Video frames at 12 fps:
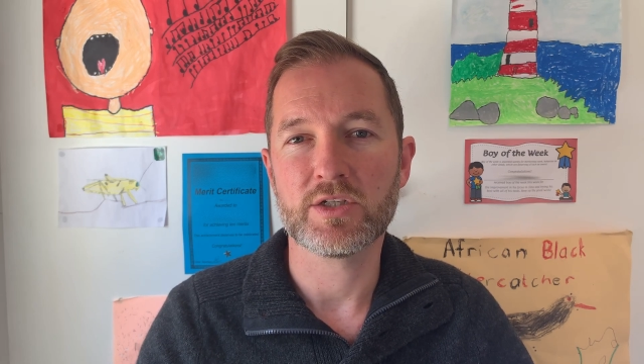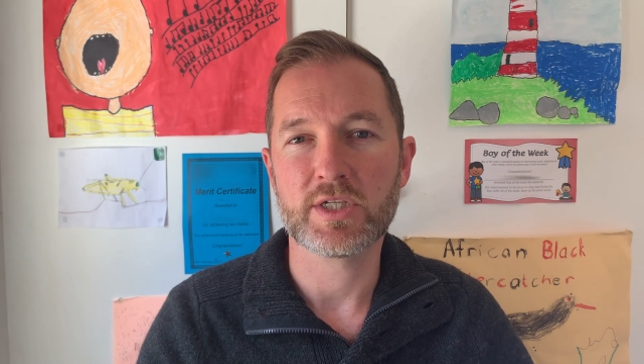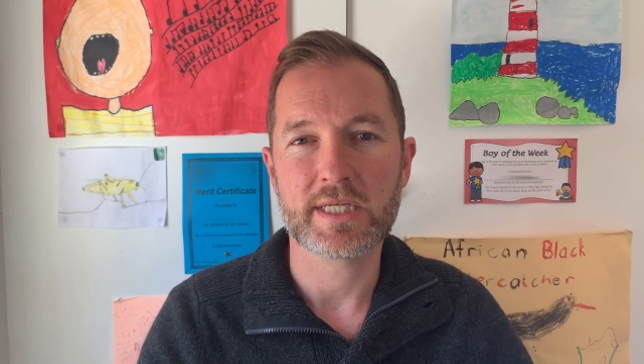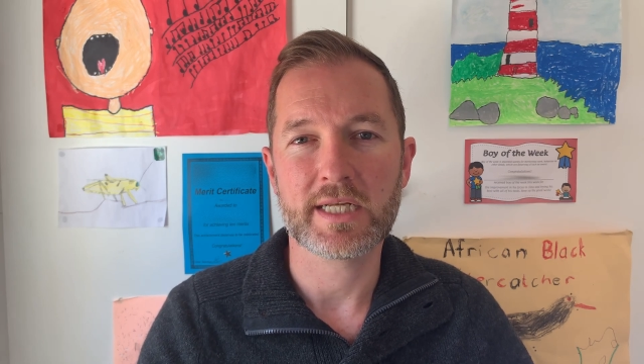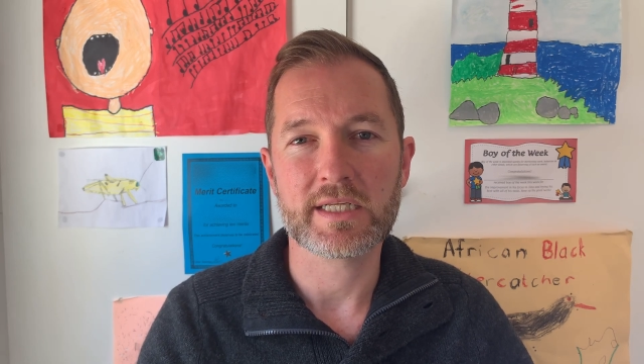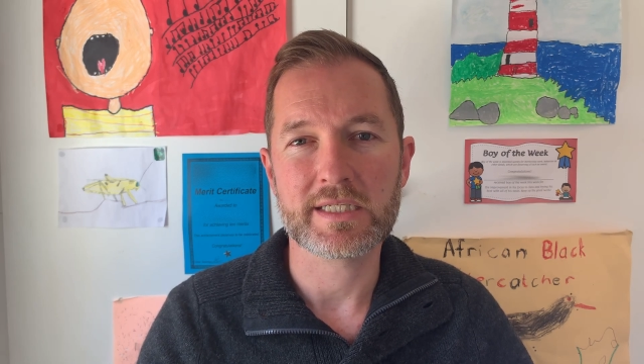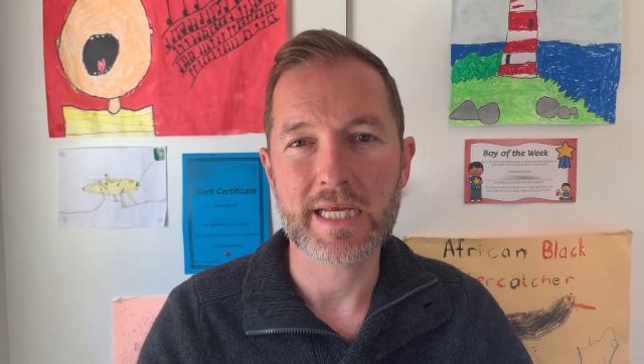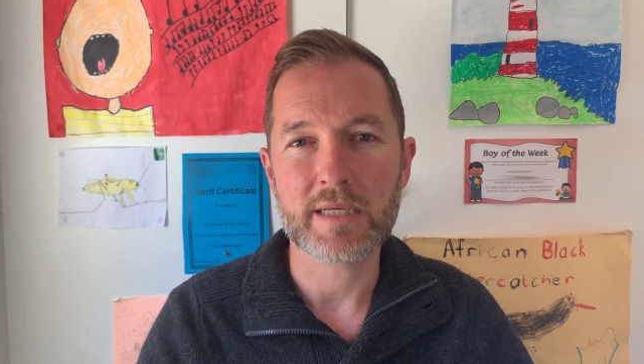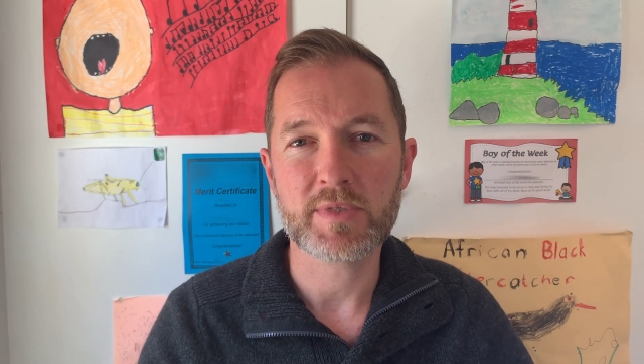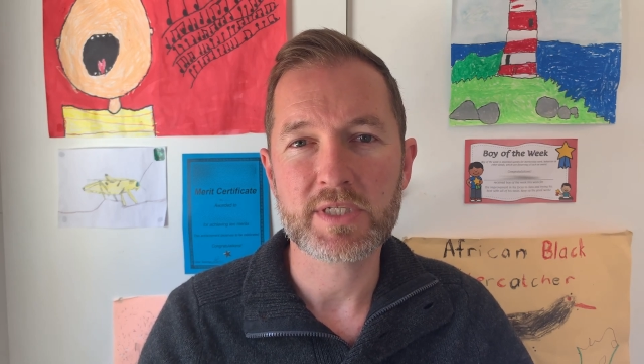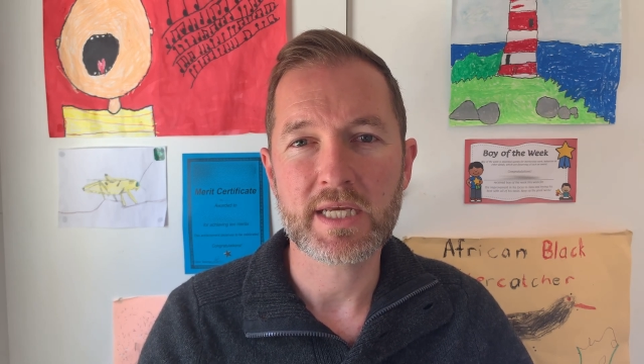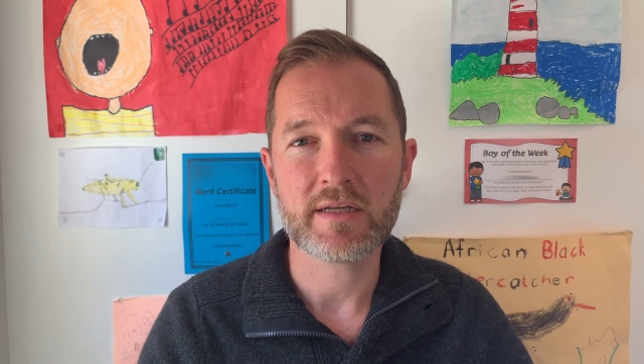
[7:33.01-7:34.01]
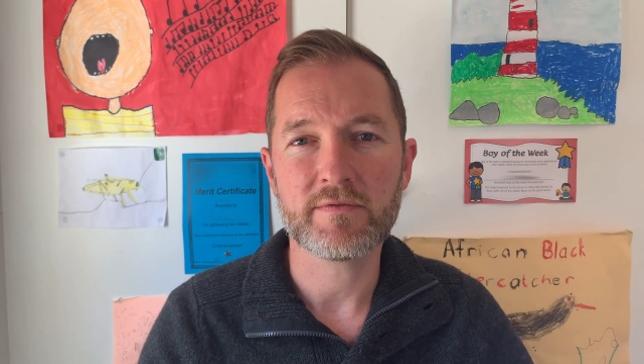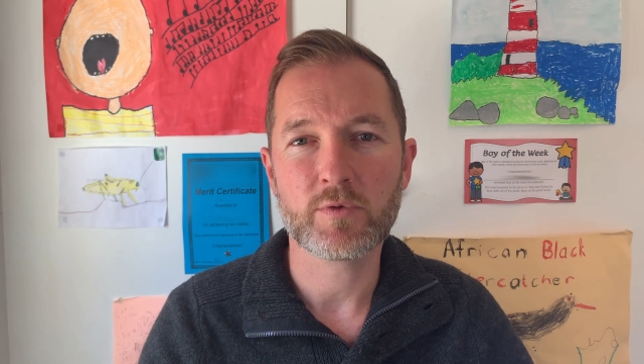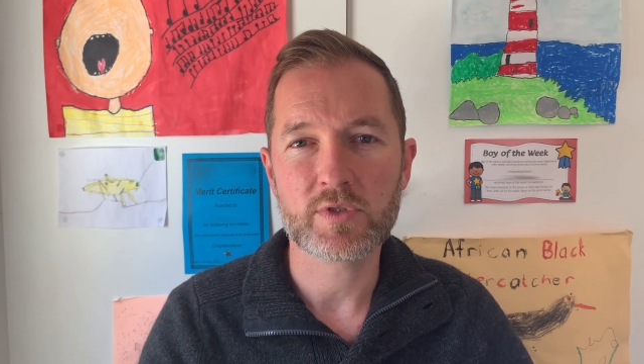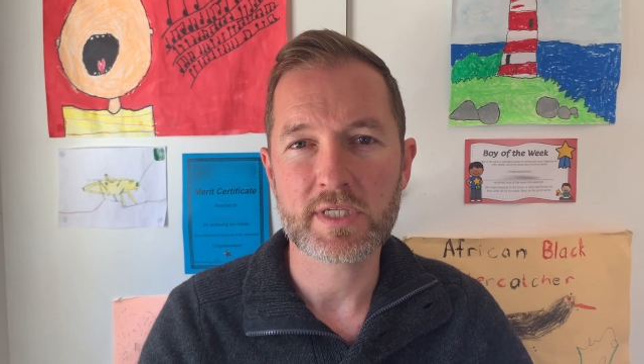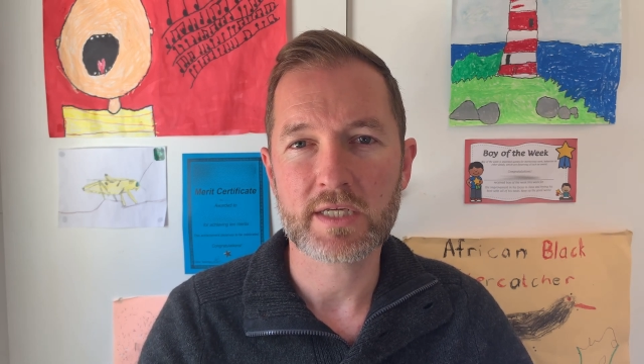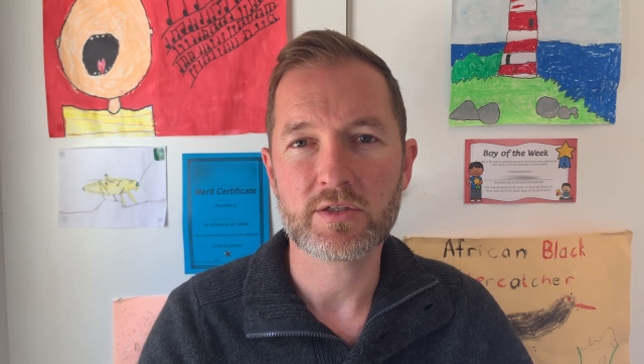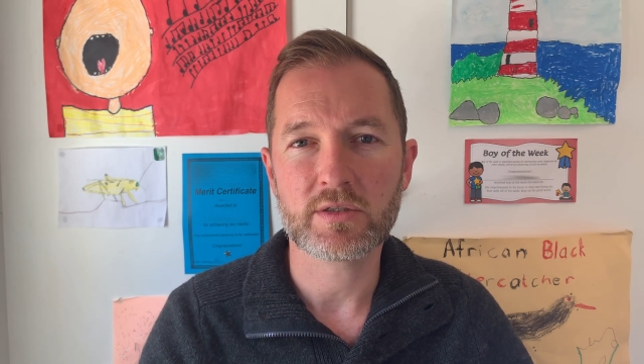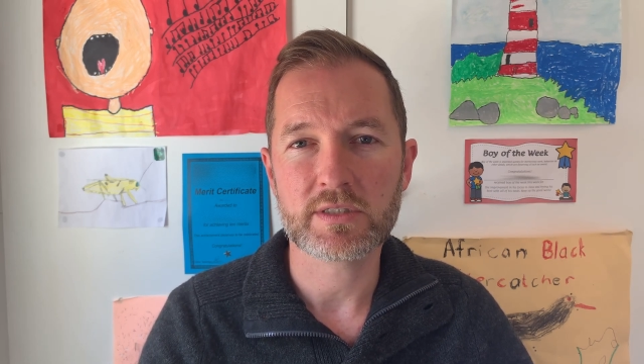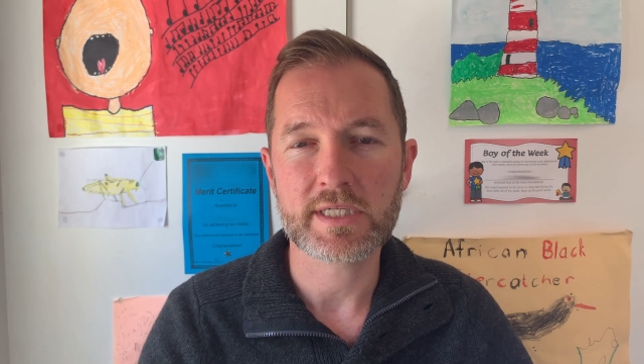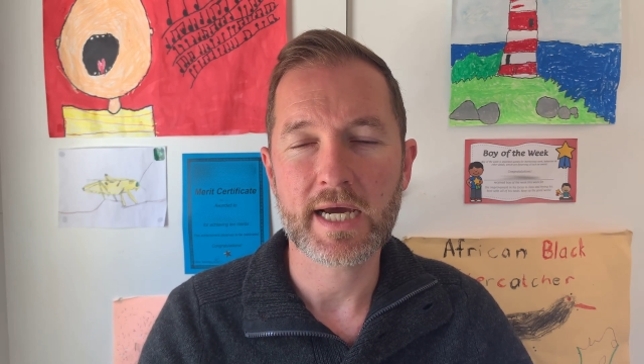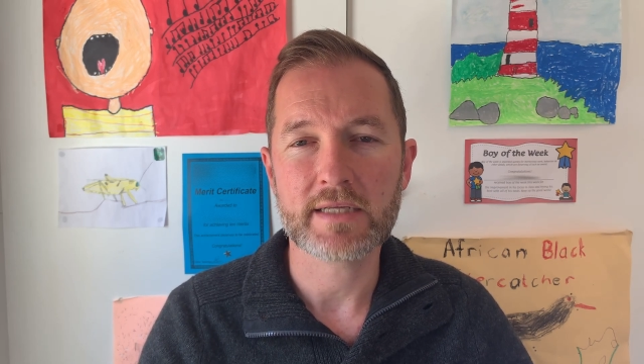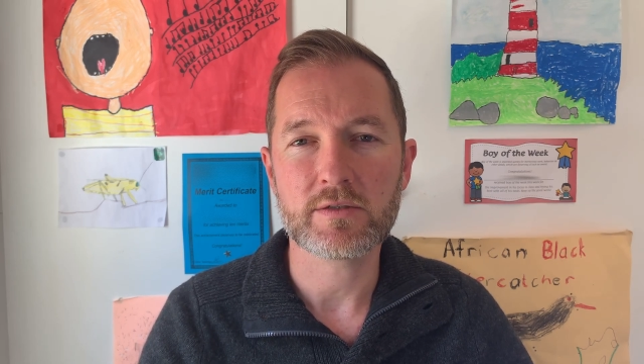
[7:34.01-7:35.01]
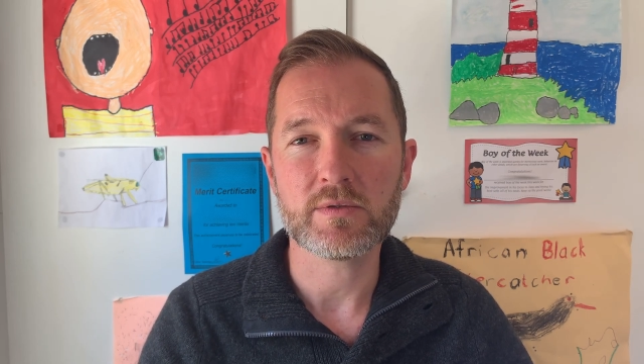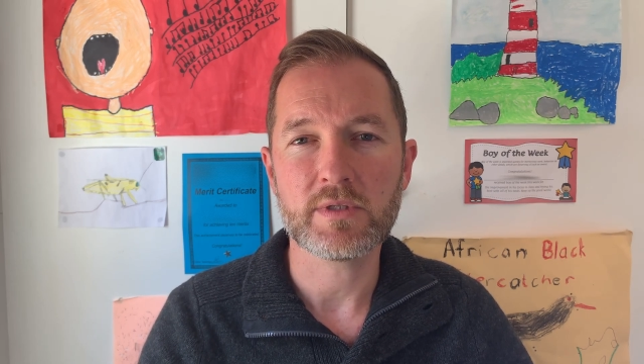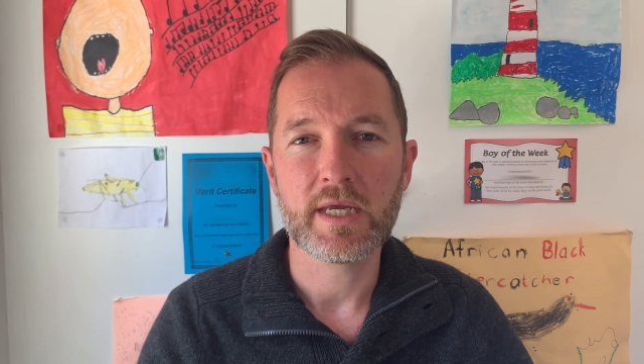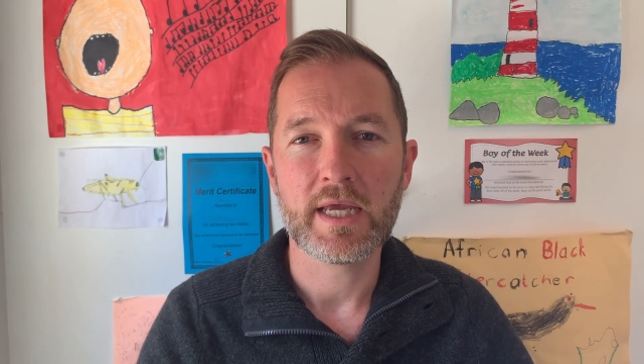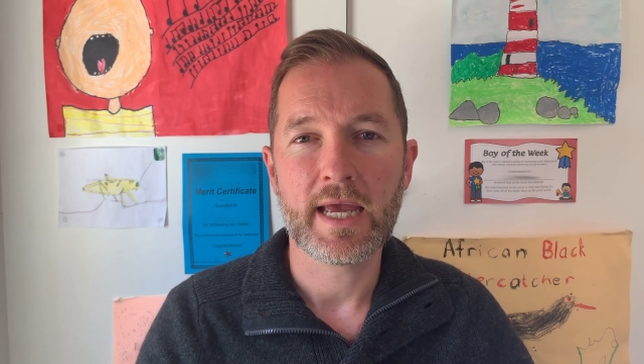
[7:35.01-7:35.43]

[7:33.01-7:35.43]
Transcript: just under 10% for sectional title,